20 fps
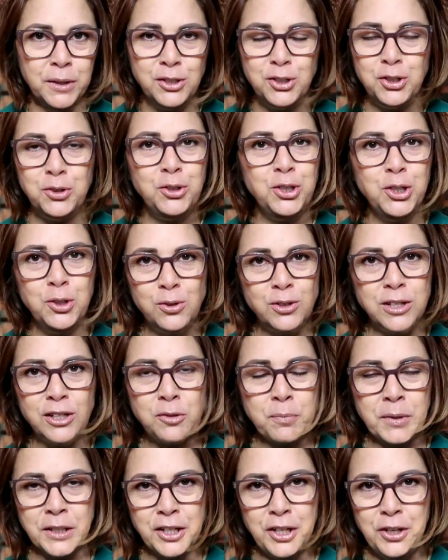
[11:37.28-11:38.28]
to
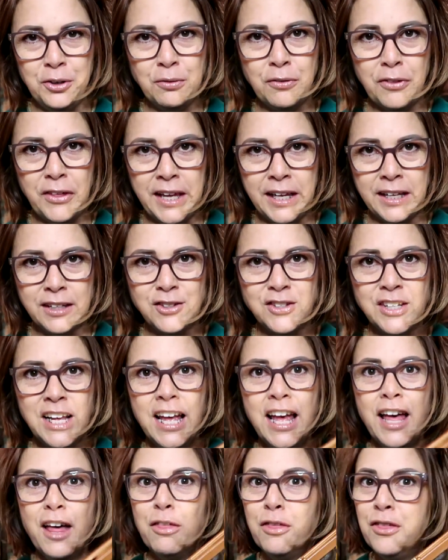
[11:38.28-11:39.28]
useless but cute things,
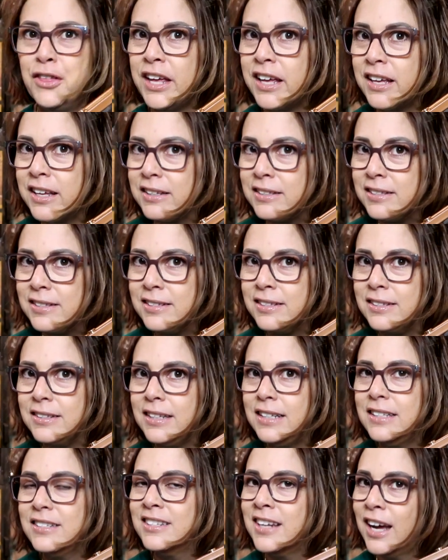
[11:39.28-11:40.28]
this
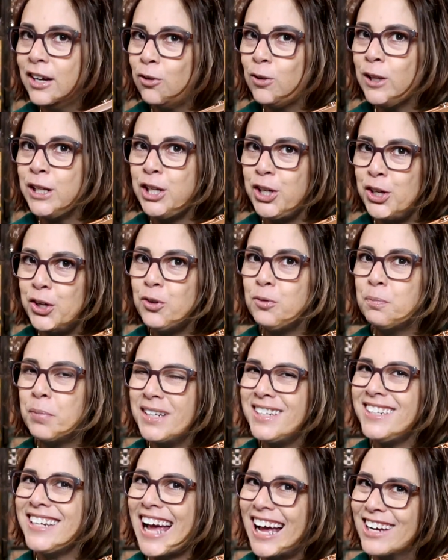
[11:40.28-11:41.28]
is not only cute,
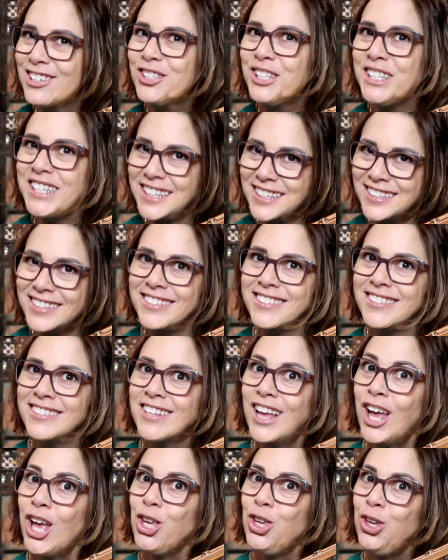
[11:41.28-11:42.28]
but it actually
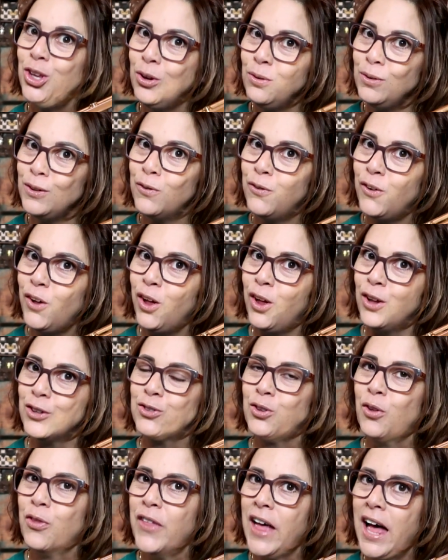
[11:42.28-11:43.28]
is useful.
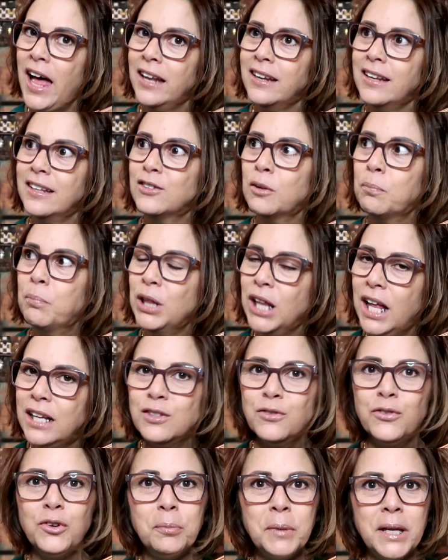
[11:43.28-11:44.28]
So that is a
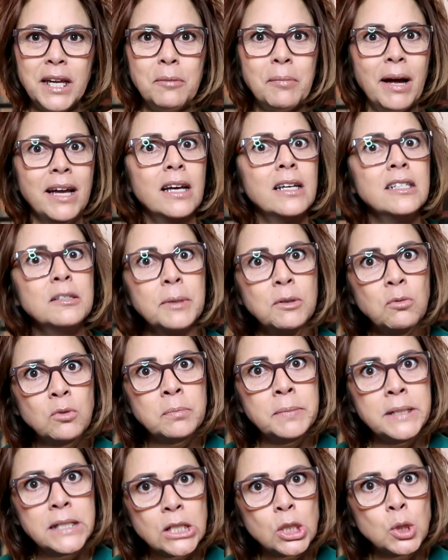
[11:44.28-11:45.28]
plus for me. My husband
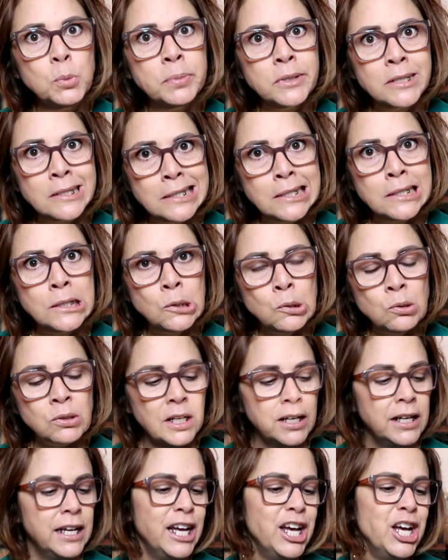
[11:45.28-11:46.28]
would be so
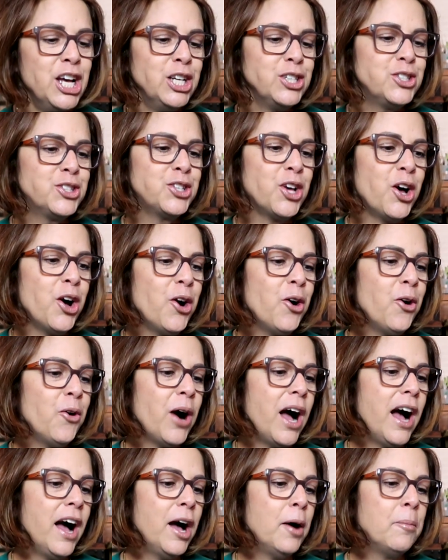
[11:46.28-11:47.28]
proud.
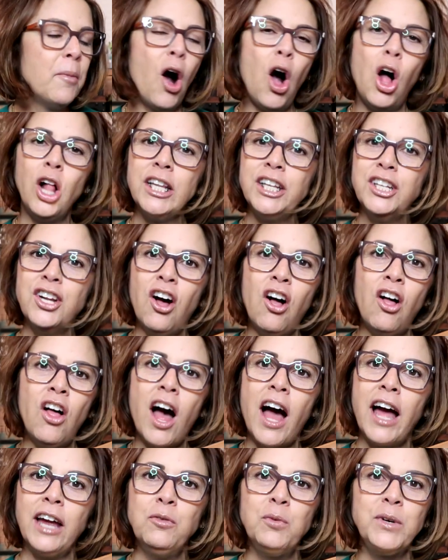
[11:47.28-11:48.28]
So all in all,
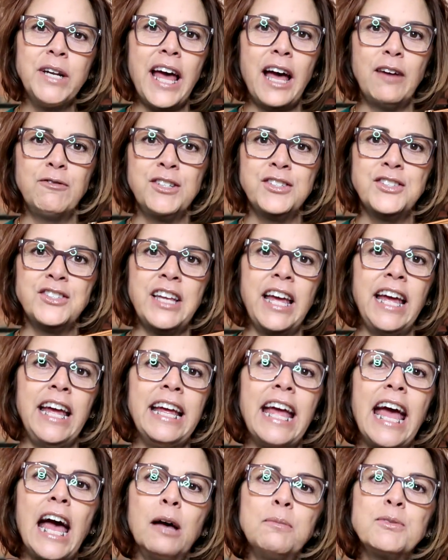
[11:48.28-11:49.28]
I would have to
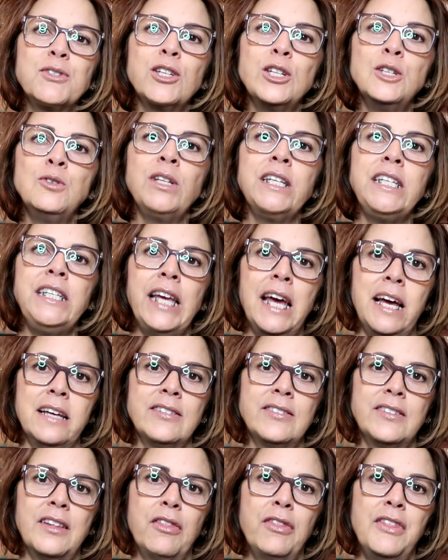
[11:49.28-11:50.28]
say absolutely
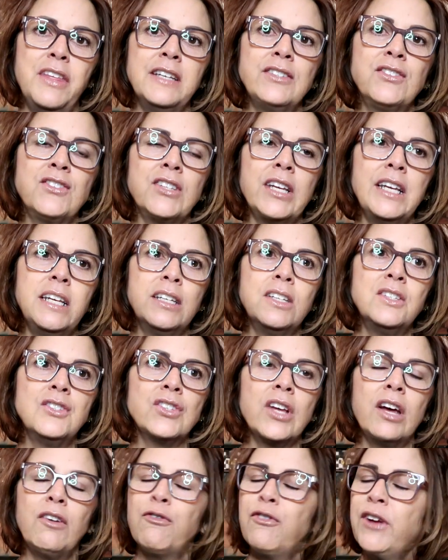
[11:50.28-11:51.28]
yes. This
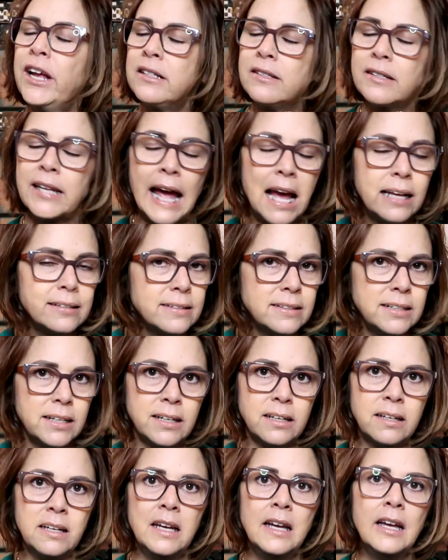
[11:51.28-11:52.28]
is a
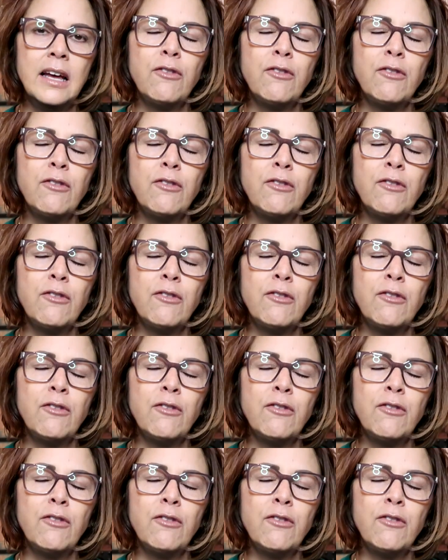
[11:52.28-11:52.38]
fantastic,